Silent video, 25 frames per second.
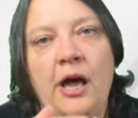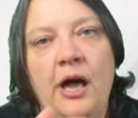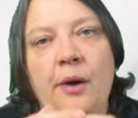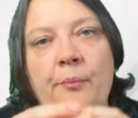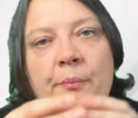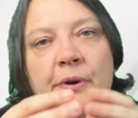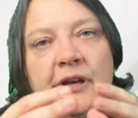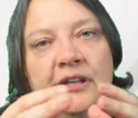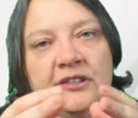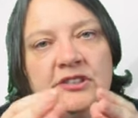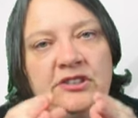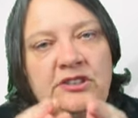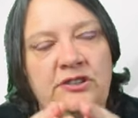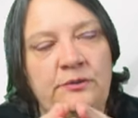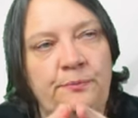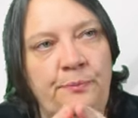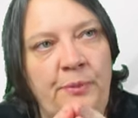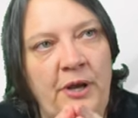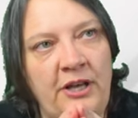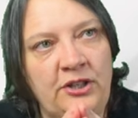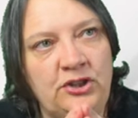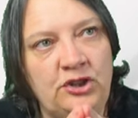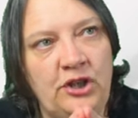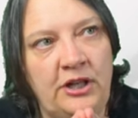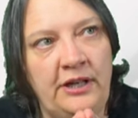But
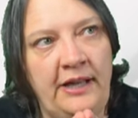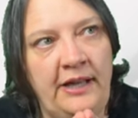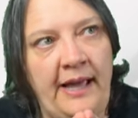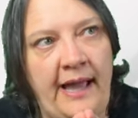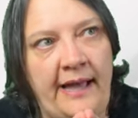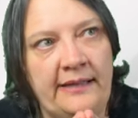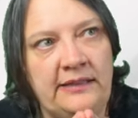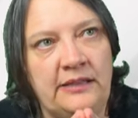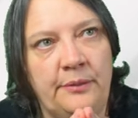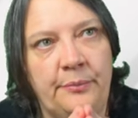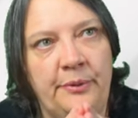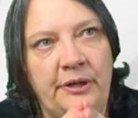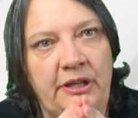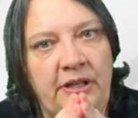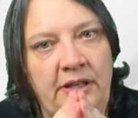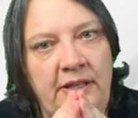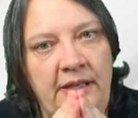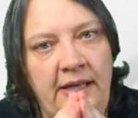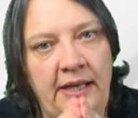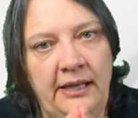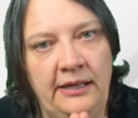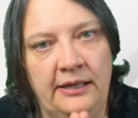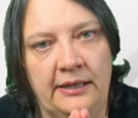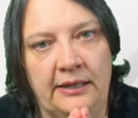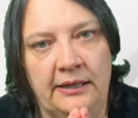especially at the
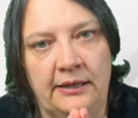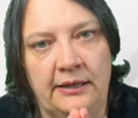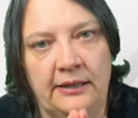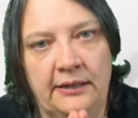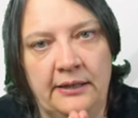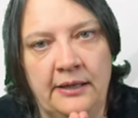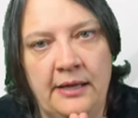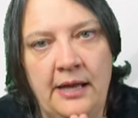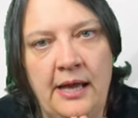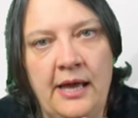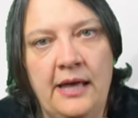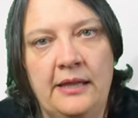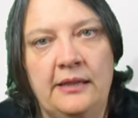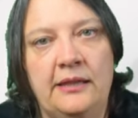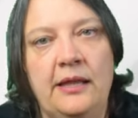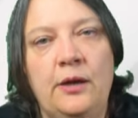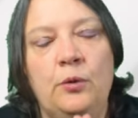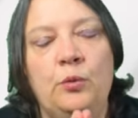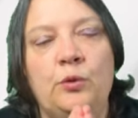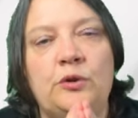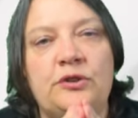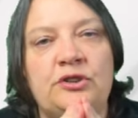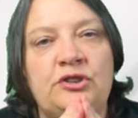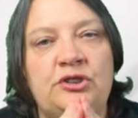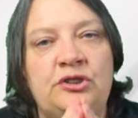beginning, there
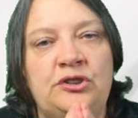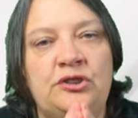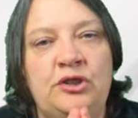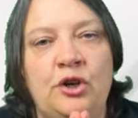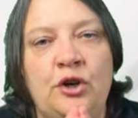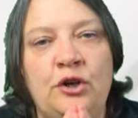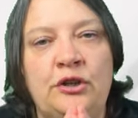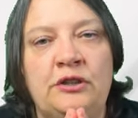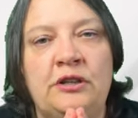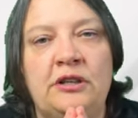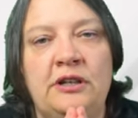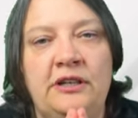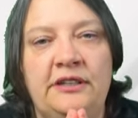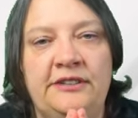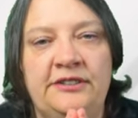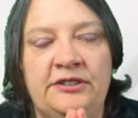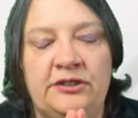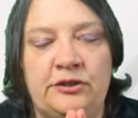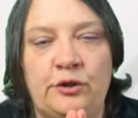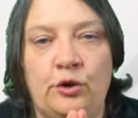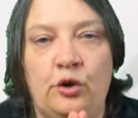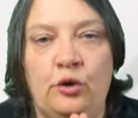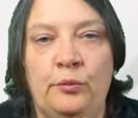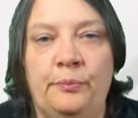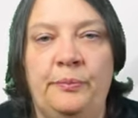will certainly
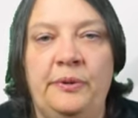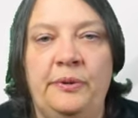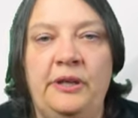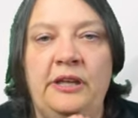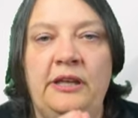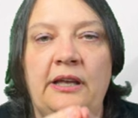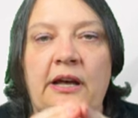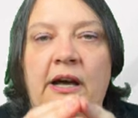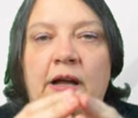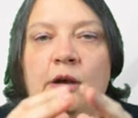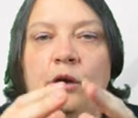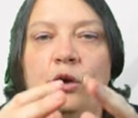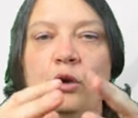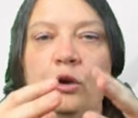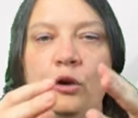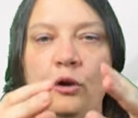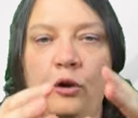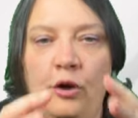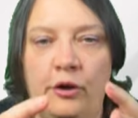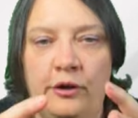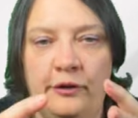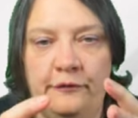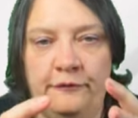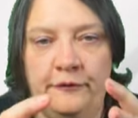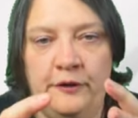still be a
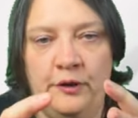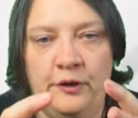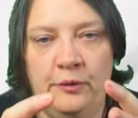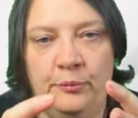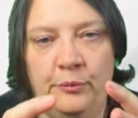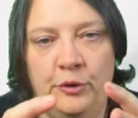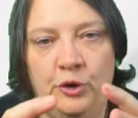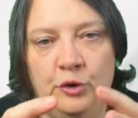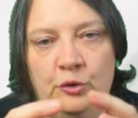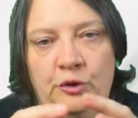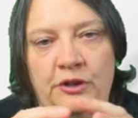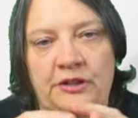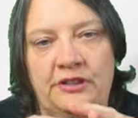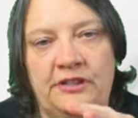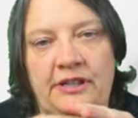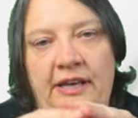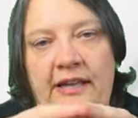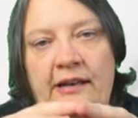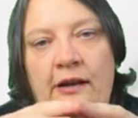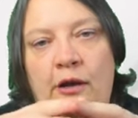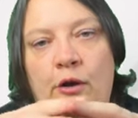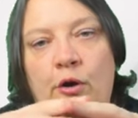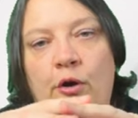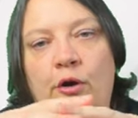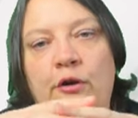lot of community and
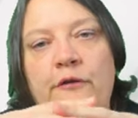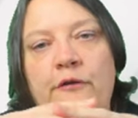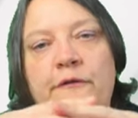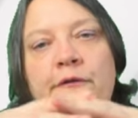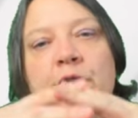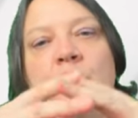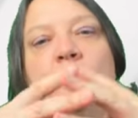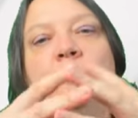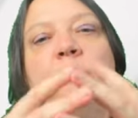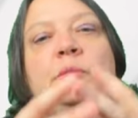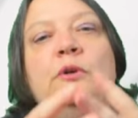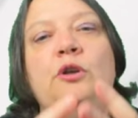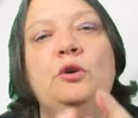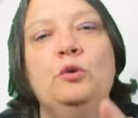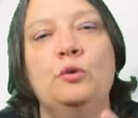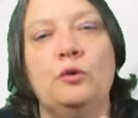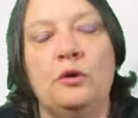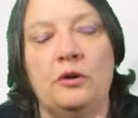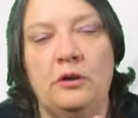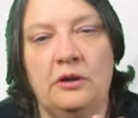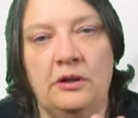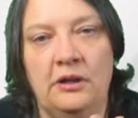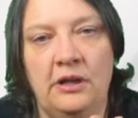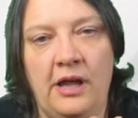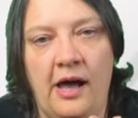a lot of
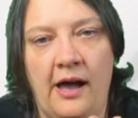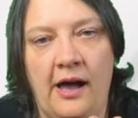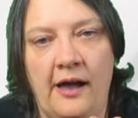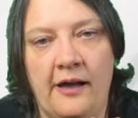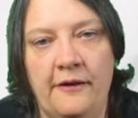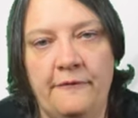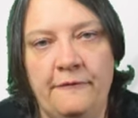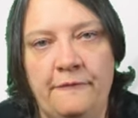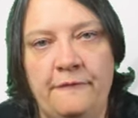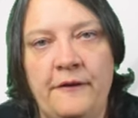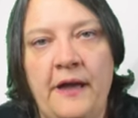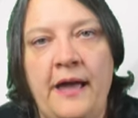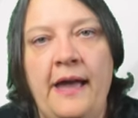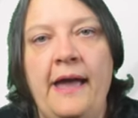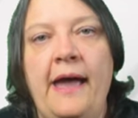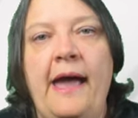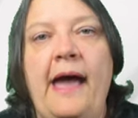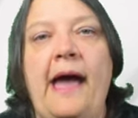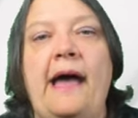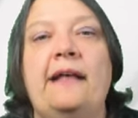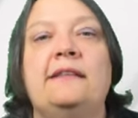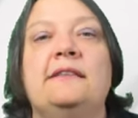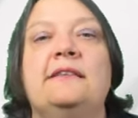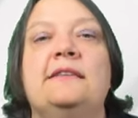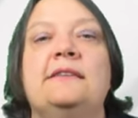communal life,
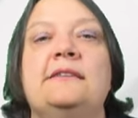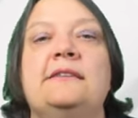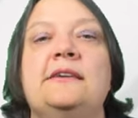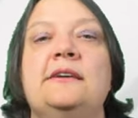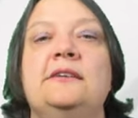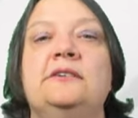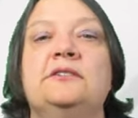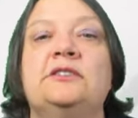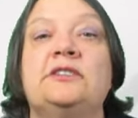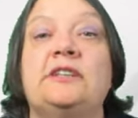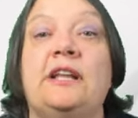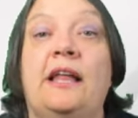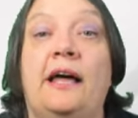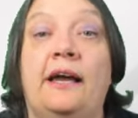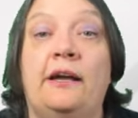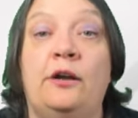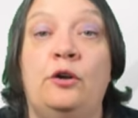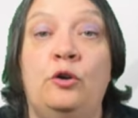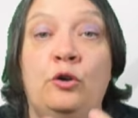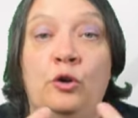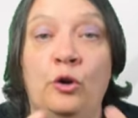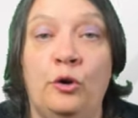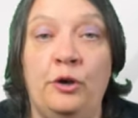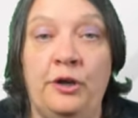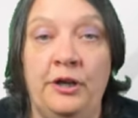and things like
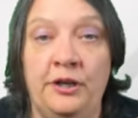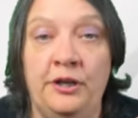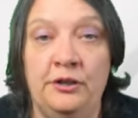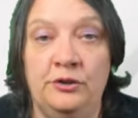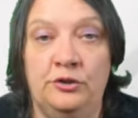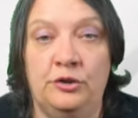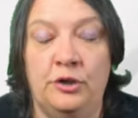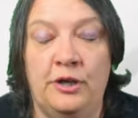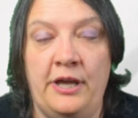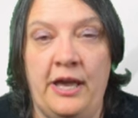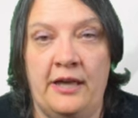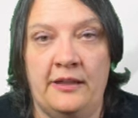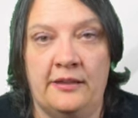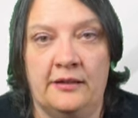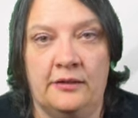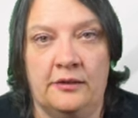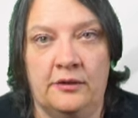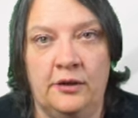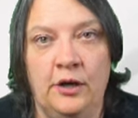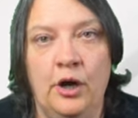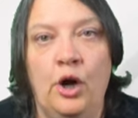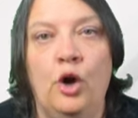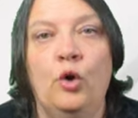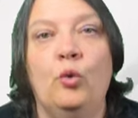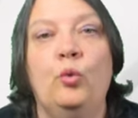cooking
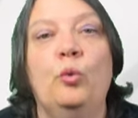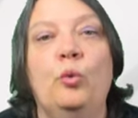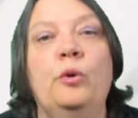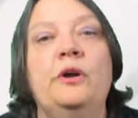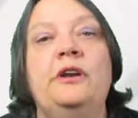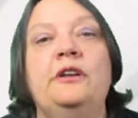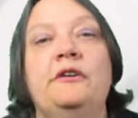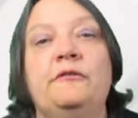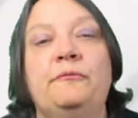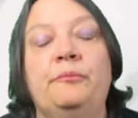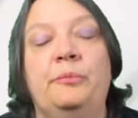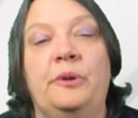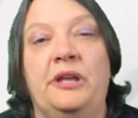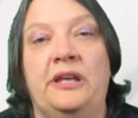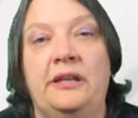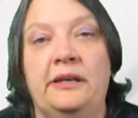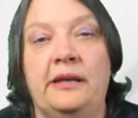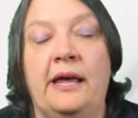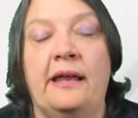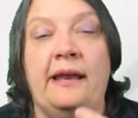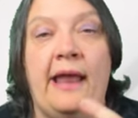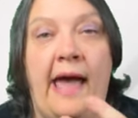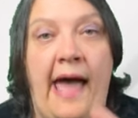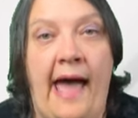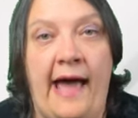together would have been
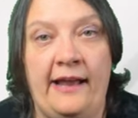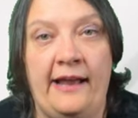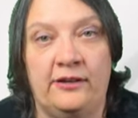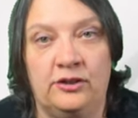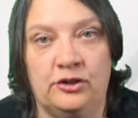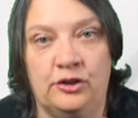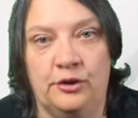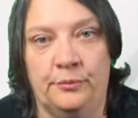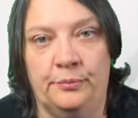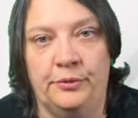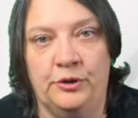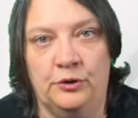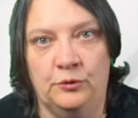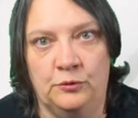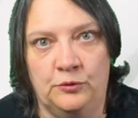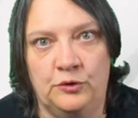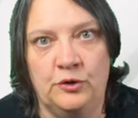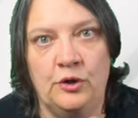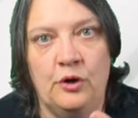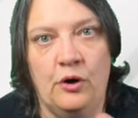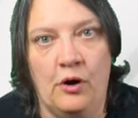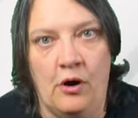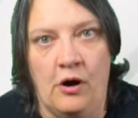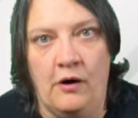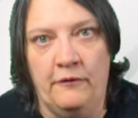an attribute
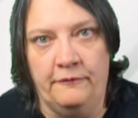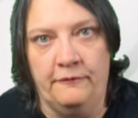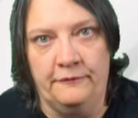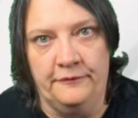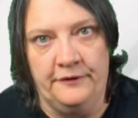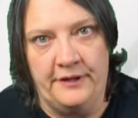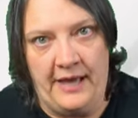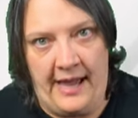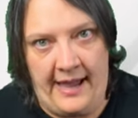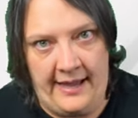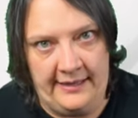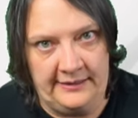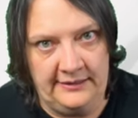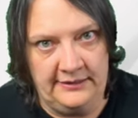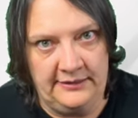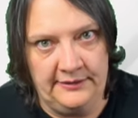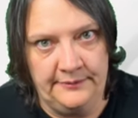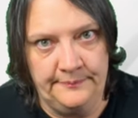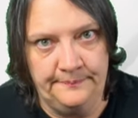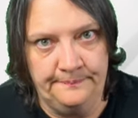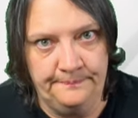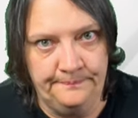of that.